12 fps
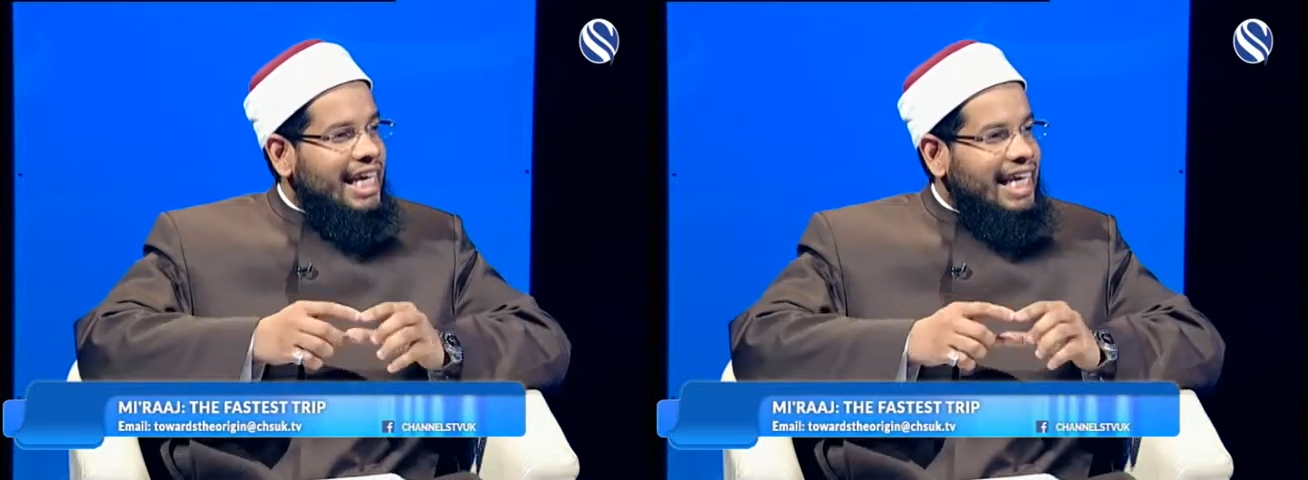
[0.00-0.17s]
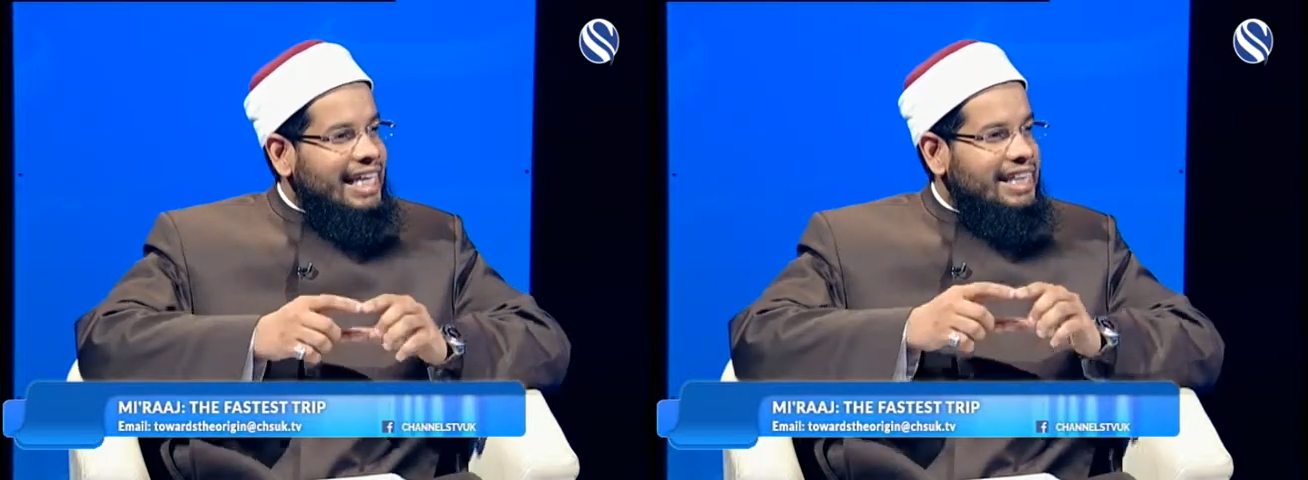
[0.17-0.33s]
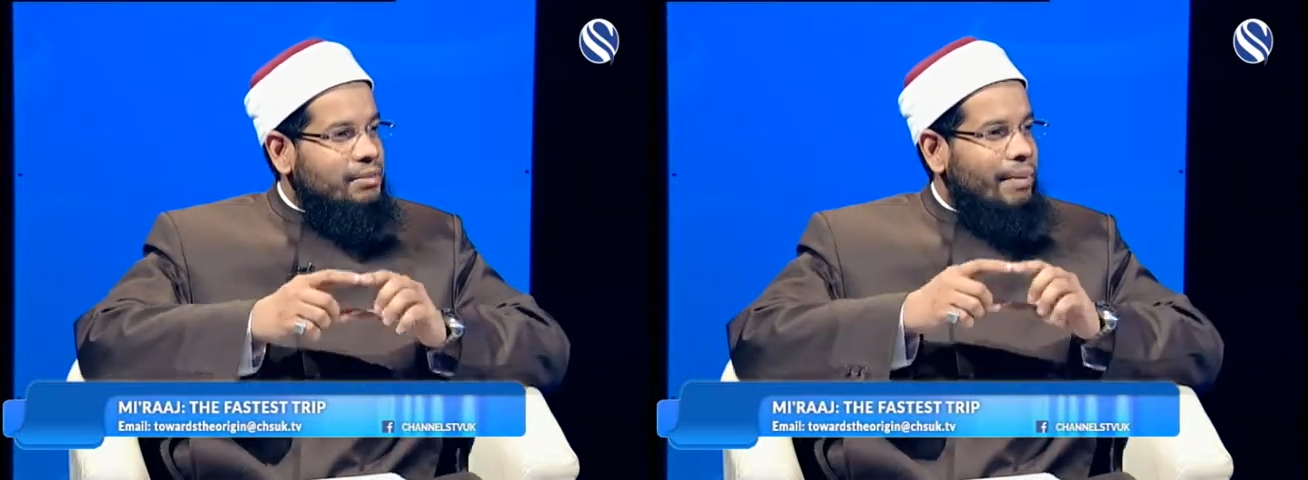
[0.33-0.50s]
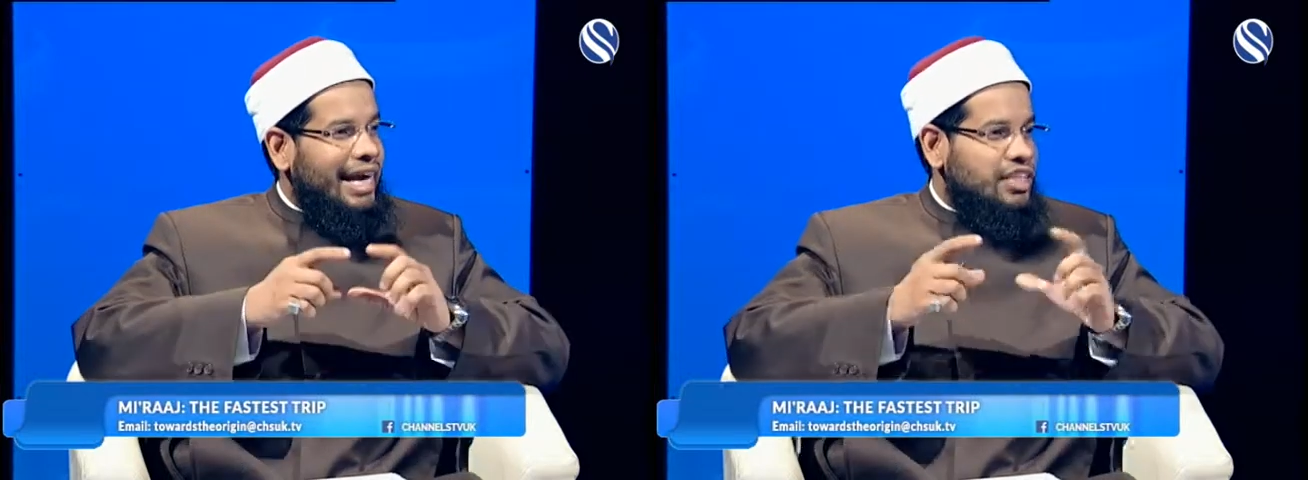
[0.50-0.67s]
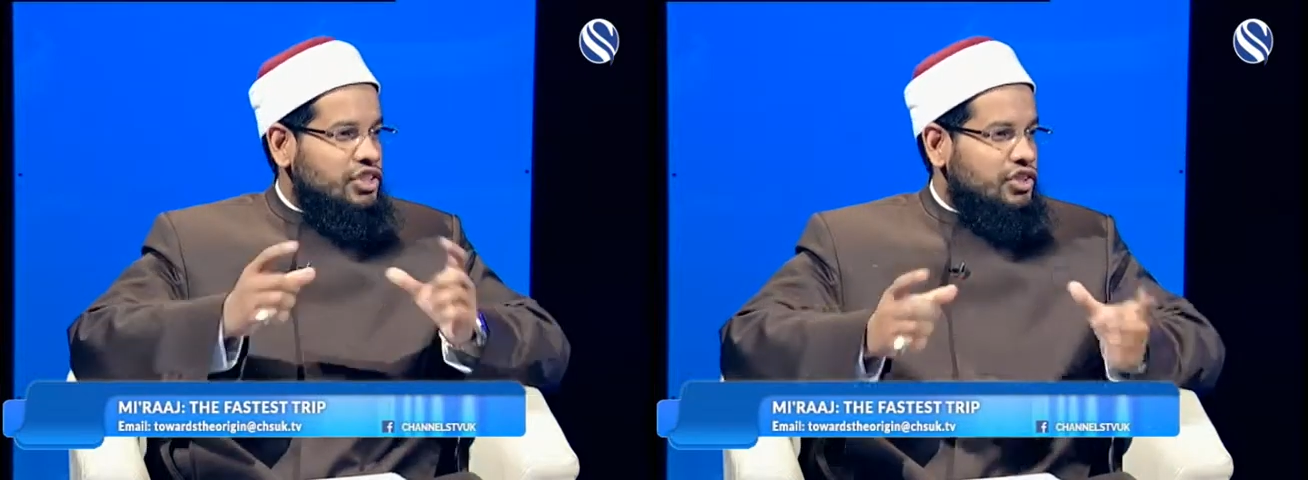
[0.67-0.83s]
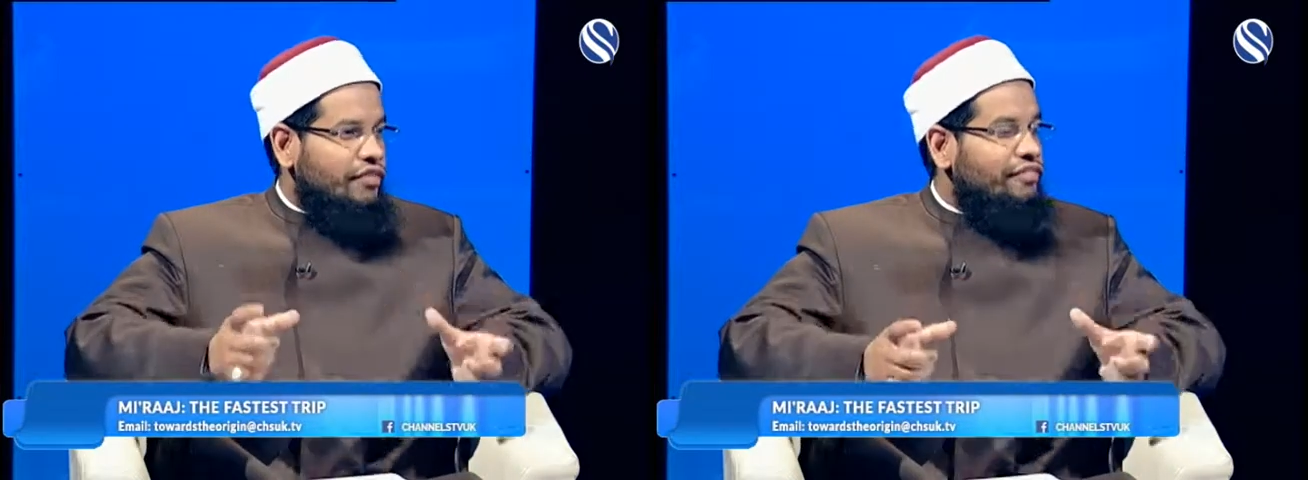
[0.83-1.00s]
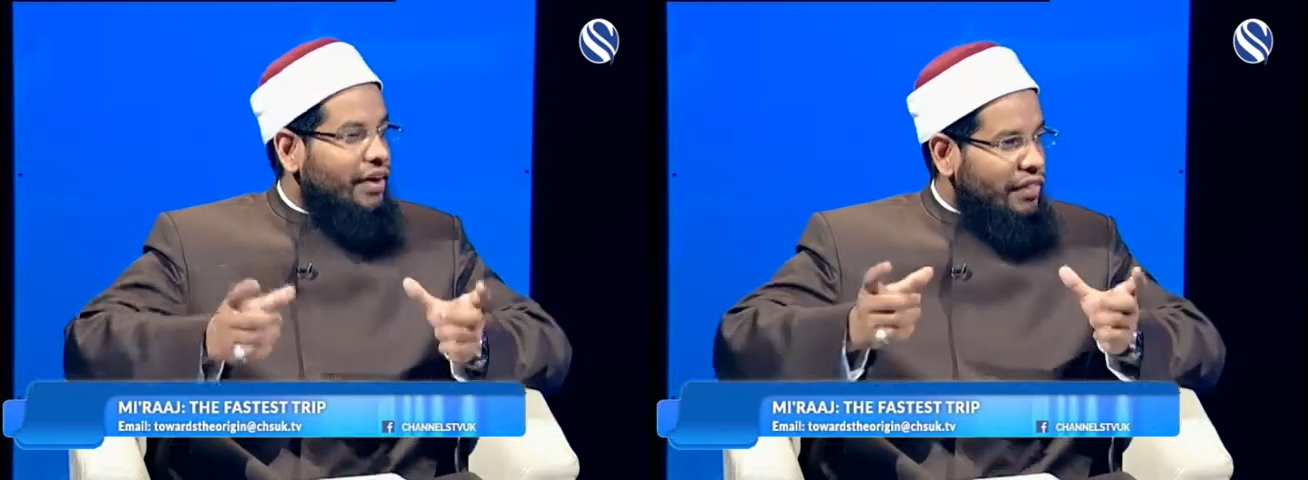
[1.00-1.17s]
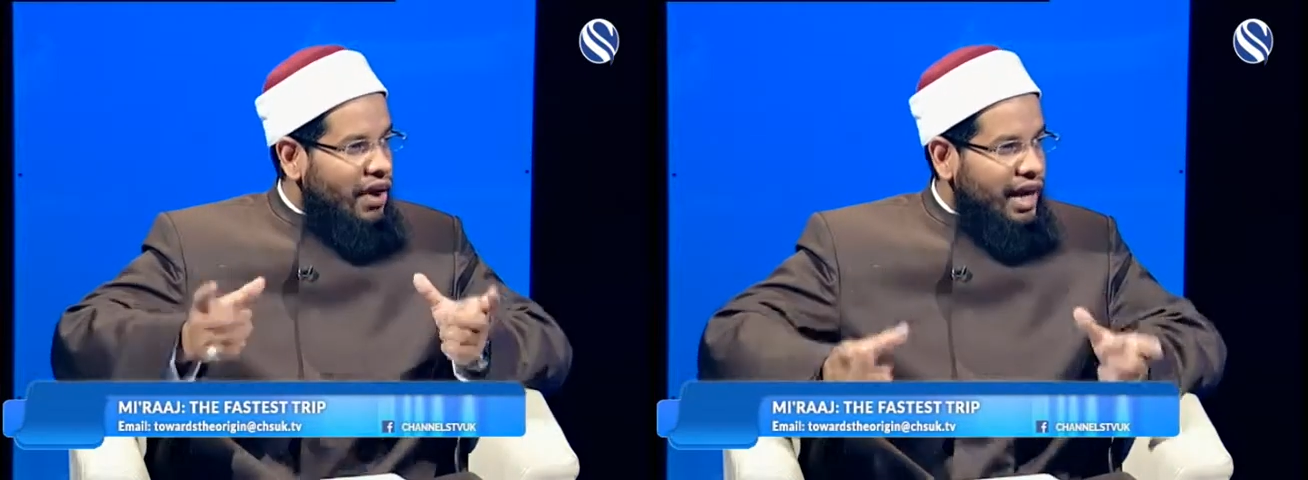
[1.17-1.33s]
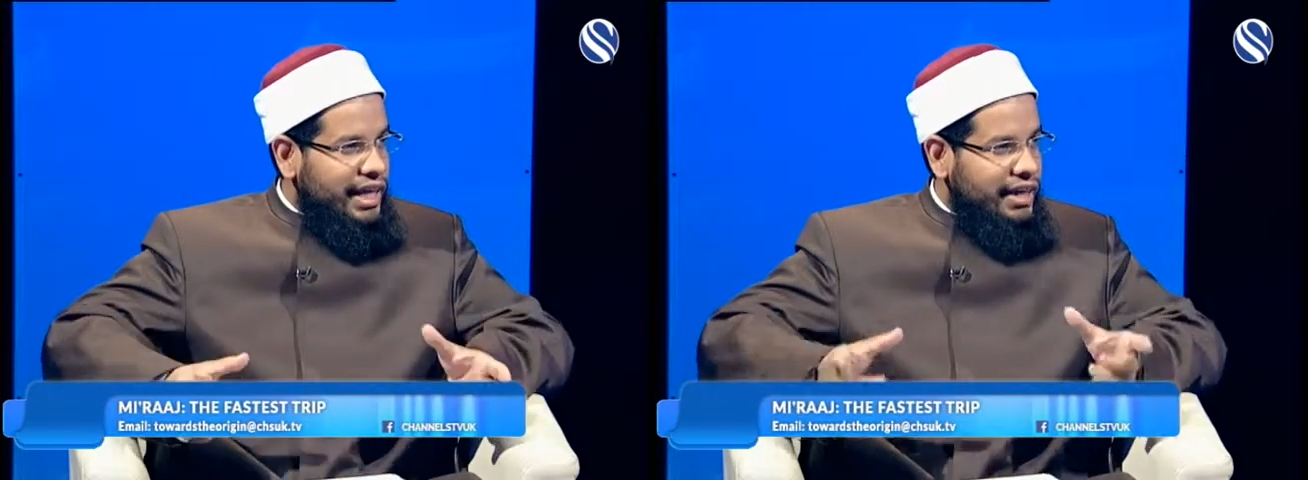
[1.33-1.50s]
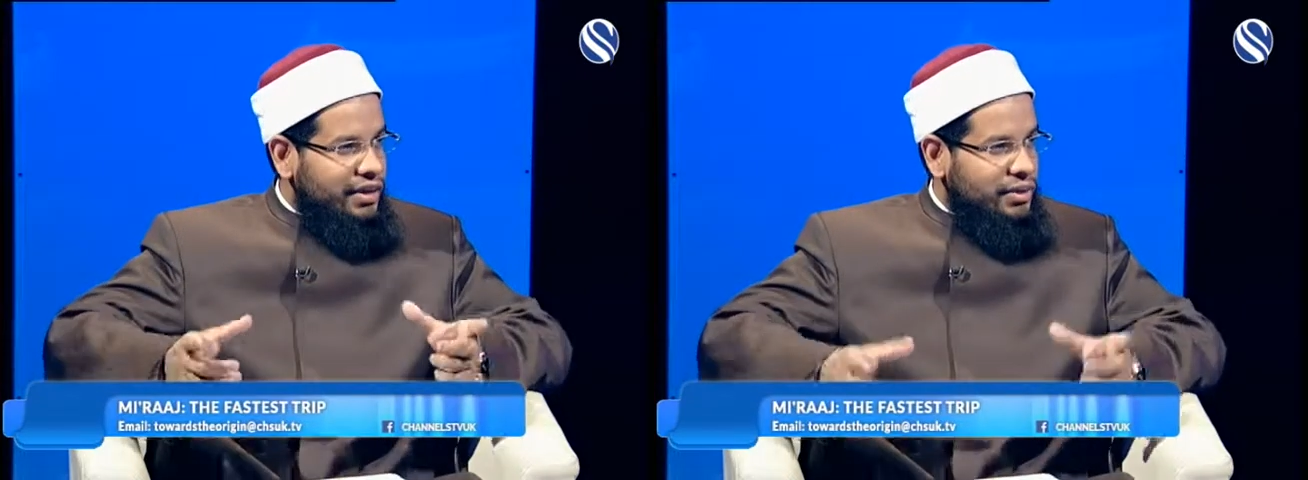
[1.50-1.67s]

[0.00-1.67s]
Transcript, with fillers: in the matters of fada'il